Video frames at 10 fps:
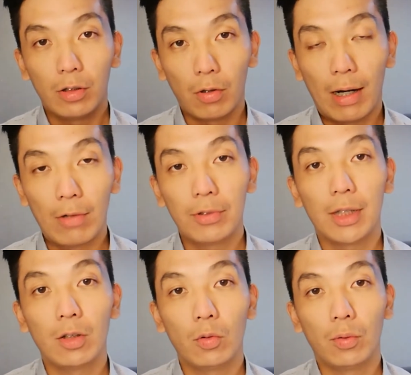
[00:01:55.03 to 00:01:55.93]
your
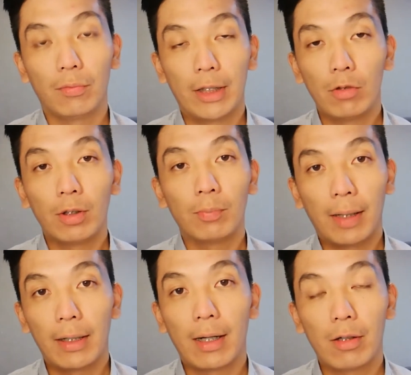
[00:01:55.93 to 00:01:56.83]
housing loan when you want to
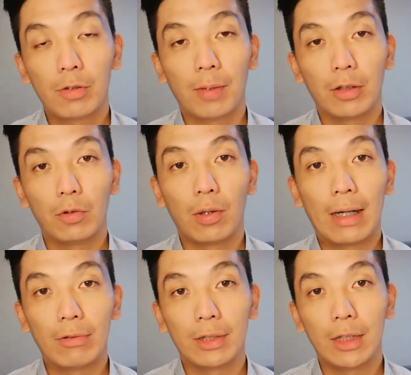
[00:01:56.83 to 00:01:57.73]
buy a house but your
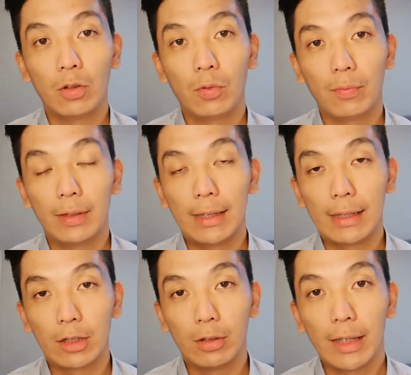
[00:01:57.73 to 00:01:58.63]
housing loan
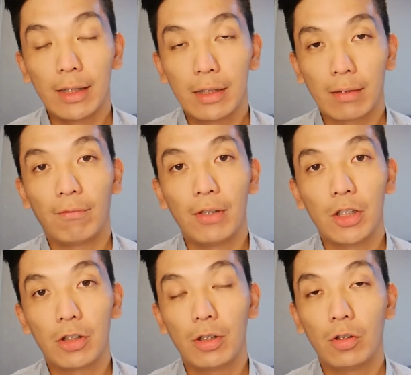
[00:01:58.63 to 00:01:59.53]
is
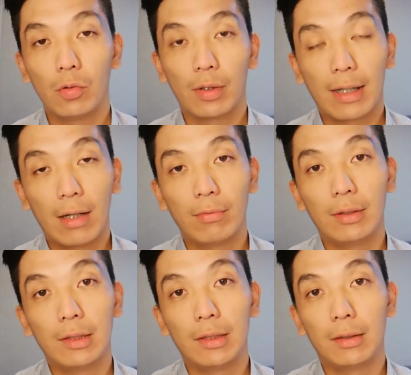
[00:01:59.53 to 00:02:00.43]
insufficient to
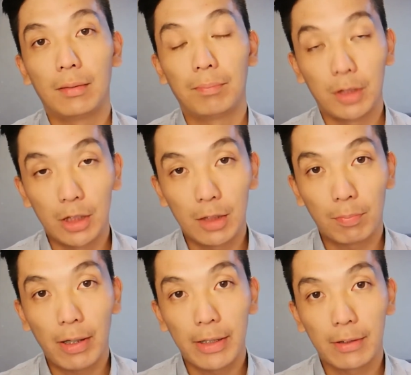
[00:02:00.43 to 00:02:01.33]
cover the purchase
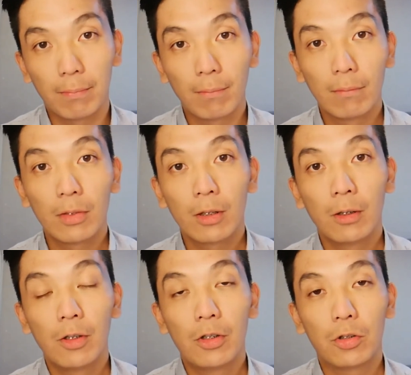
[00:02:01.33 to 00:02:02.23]
price.
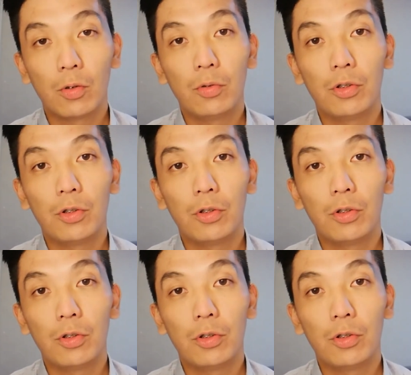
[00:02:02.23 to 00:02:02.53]
So